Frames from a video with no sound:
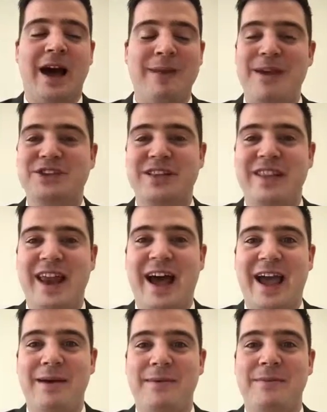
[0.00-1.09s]
I mentioned that
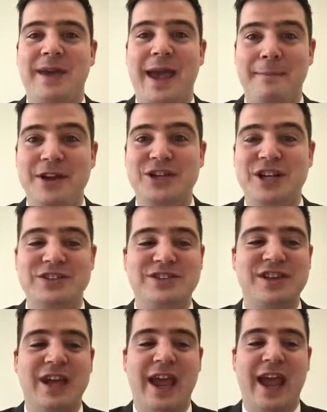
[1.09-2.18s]
I am
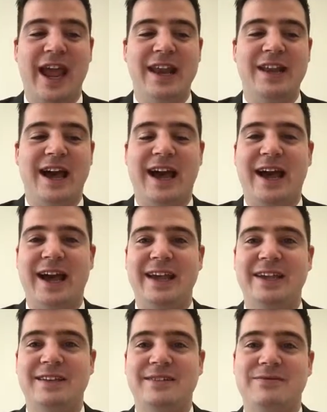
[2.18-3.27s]
ambitious and
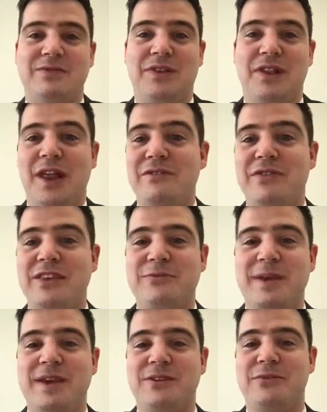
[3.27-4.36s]
I love this
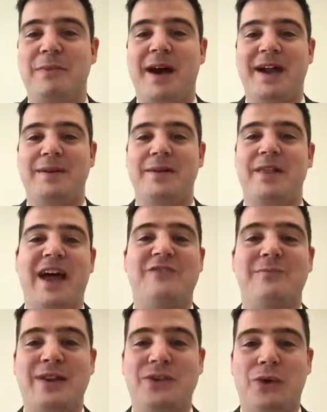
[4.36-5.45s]
because my
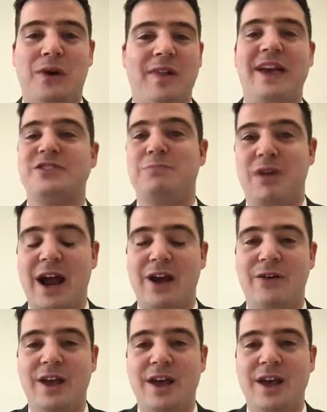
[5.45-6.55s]
life mentor, Les
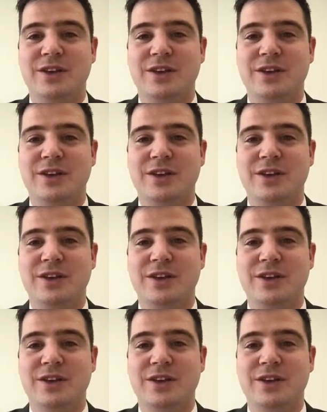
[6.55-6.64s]
Brown,